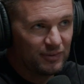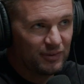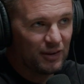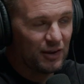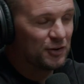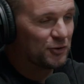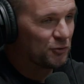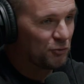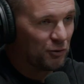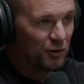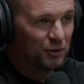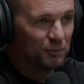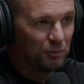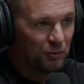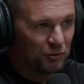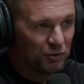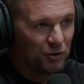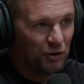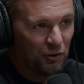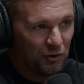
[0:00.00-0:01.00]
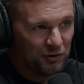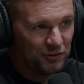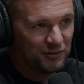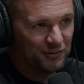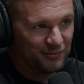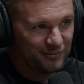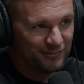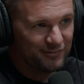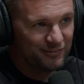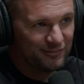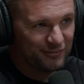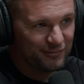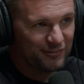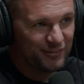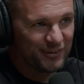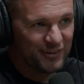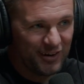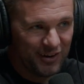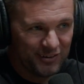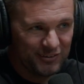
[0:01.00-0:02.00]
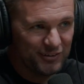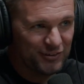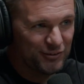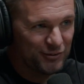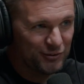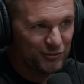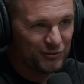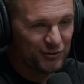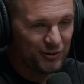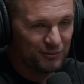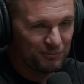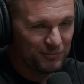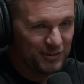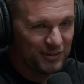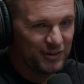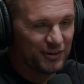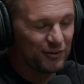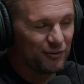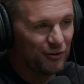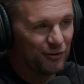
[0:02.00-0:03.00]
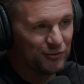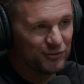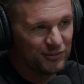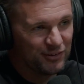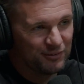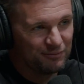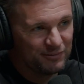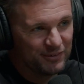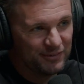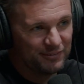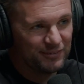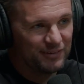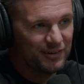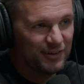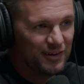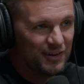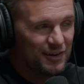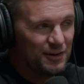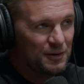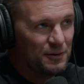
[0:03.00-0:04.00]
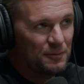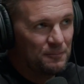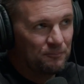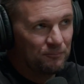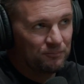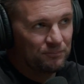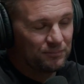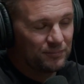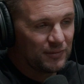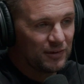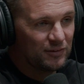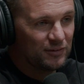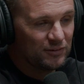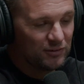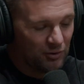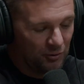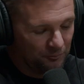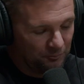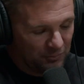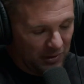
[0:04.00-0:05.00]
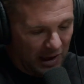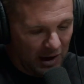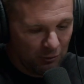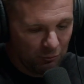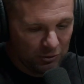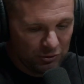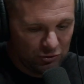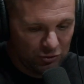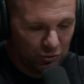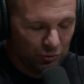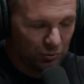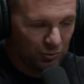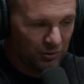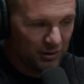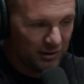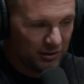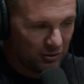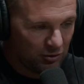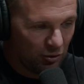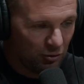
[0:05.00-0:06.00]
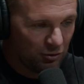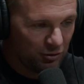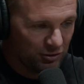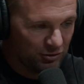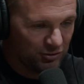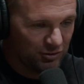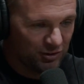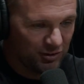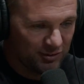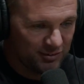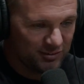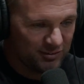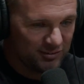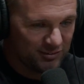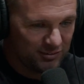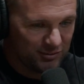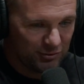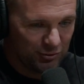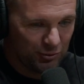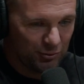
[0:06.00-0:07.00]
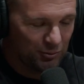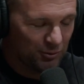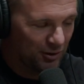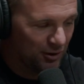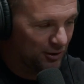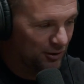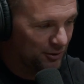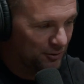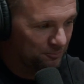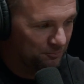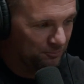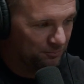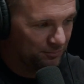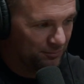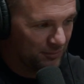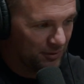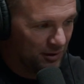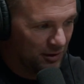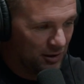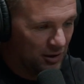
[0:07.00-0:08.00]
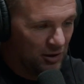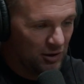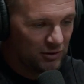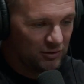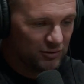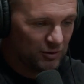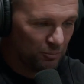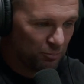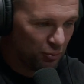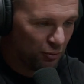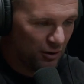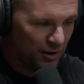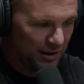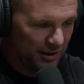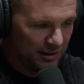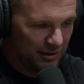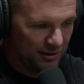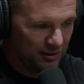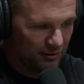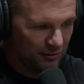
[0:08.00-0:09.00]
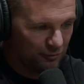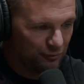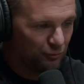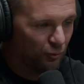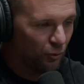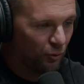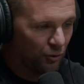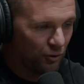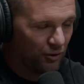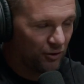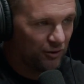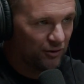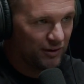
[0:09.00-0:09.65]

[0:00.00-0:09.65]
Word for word: incredible garden for God to do something and grow yeah. something. Yeah. So, how would you encourage us to um, to pray for